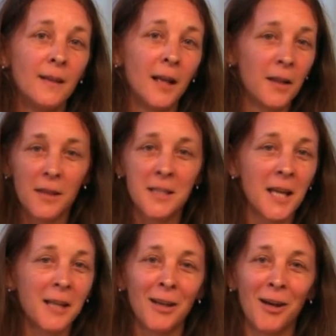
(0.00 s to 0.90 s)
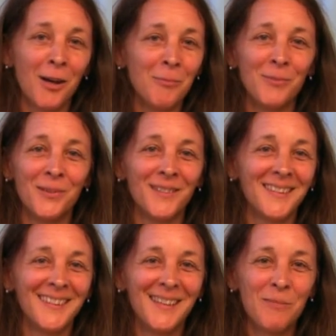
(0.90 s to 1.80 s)
like the setup,
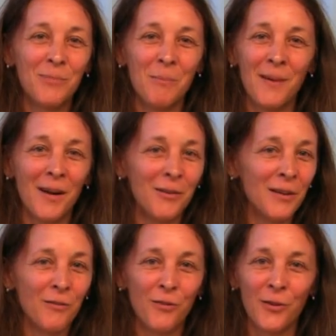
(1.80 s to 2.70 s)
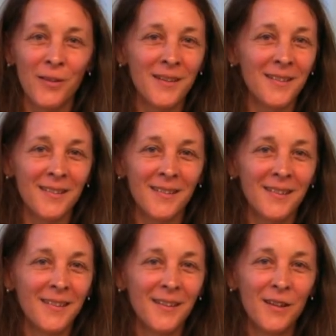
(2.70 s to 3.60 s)
preparing for the
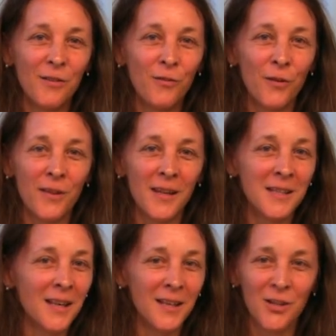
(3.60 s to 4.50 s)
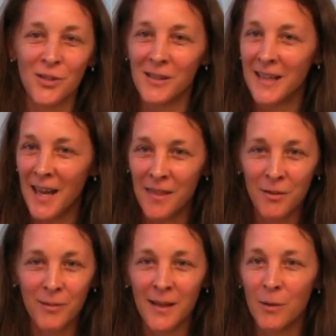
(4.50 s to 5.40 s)
for the international
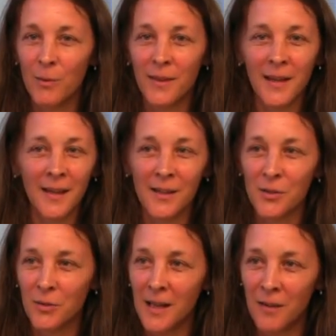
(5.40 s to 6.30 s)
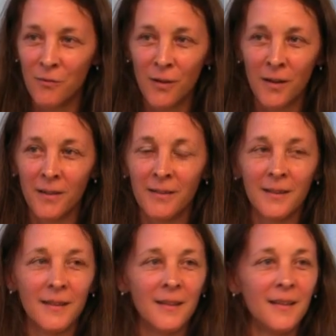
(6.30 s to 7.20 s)
gathering with Candice O'Denver,
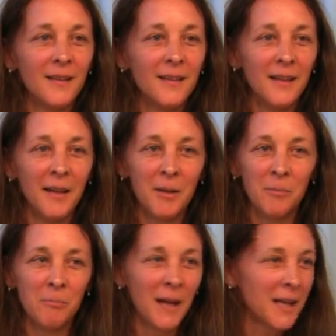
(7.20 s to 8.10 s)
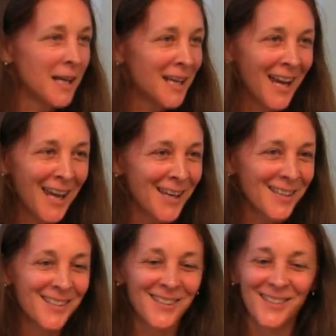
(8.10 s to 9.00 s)
um, baking
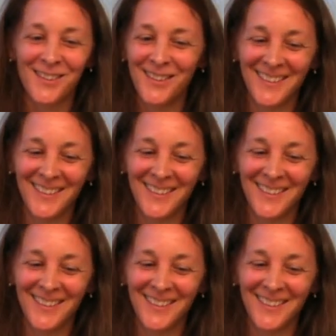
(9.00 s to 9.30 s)
cakes,